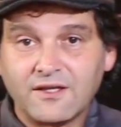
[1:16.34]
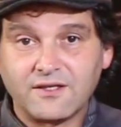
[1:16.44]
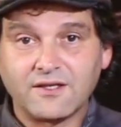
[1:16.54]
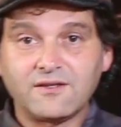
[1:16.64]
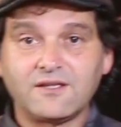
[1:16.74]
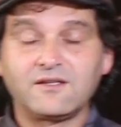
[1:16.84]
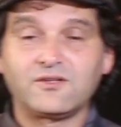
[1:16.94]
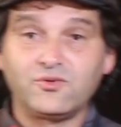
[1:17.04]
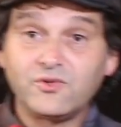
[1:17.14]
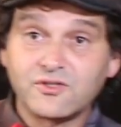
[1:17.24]
The other thing
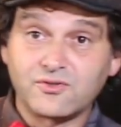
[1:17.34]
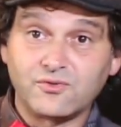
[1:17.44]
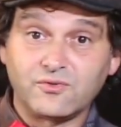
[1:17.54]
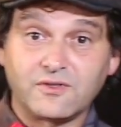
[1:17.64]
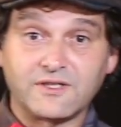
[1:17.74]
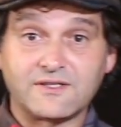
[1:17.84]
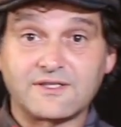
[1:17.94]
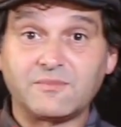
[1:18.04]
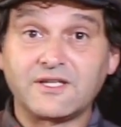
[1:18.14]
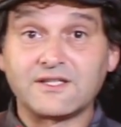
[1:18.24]
that you can do as
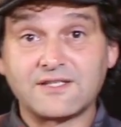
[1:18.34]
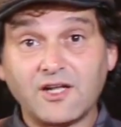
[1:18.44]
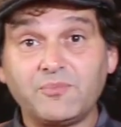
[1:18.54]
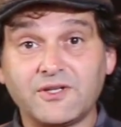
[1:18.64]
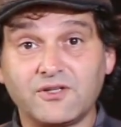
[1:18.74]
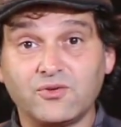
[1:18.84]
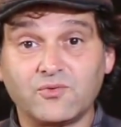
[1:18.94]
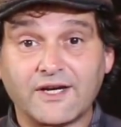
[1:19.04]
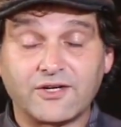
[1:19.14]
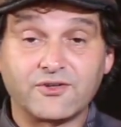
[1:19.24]
somebody that's helping the new
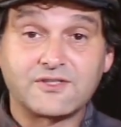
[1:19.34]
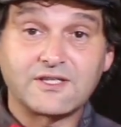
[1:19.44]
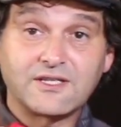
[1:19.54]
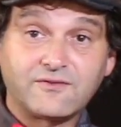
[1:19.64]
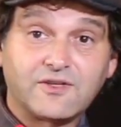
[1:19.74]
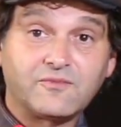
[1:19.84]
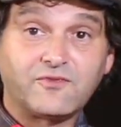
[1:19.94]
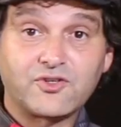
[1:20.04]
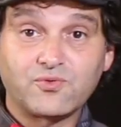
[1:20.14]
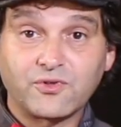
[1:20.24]
rider is to give them
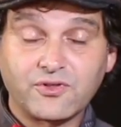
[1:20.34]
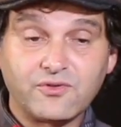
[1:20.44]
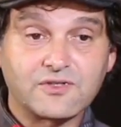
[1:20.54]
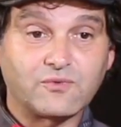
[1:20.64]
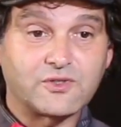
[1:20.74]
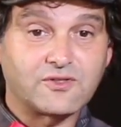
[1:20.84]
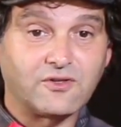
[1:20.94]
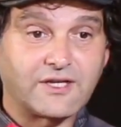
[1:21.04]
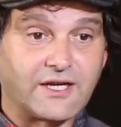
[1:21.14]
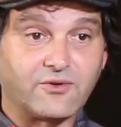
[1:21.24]
visual cues of what to
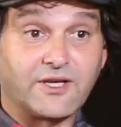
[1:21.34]
look at.